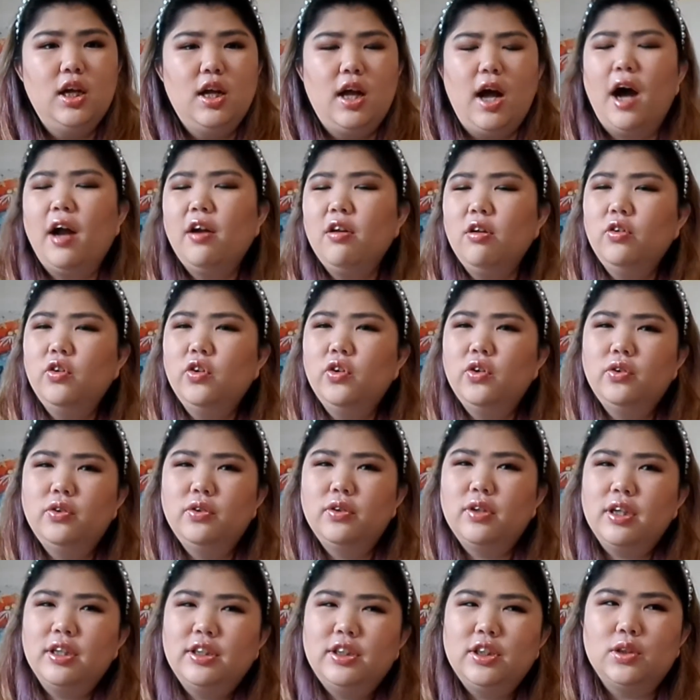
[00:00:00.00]
I don't know,
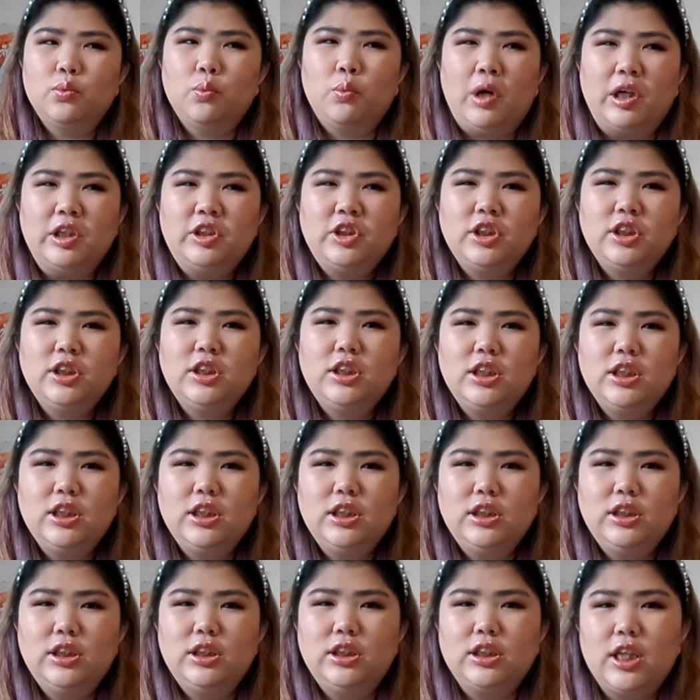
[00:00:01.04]
like just watching
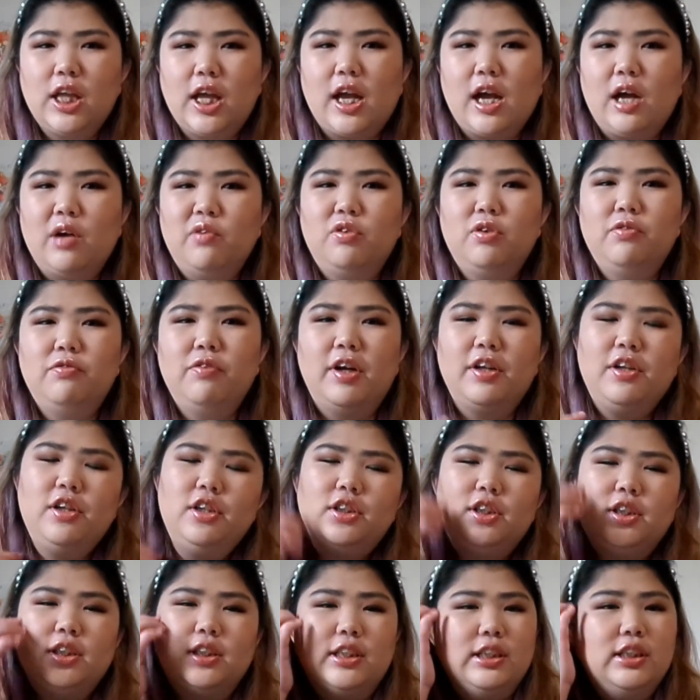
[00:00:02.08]
things. Like I would rather
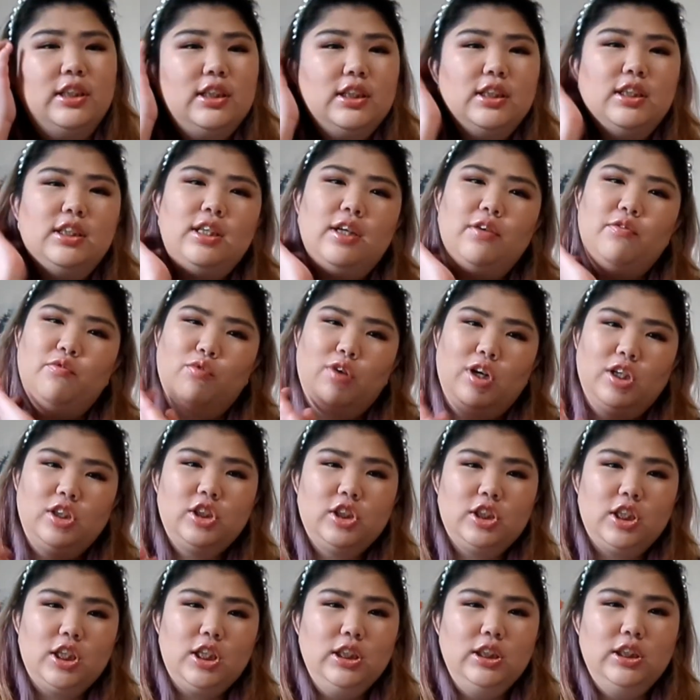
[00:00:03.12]
just listen than watch
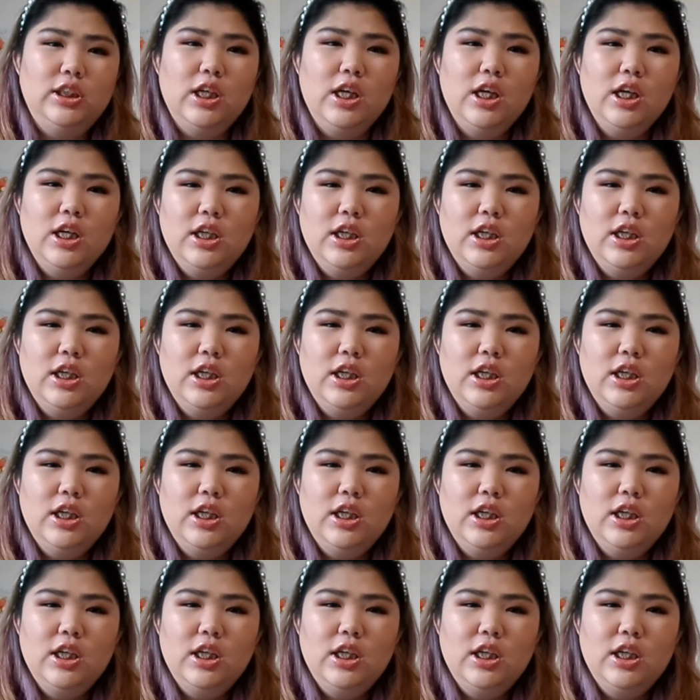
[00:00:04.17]
things.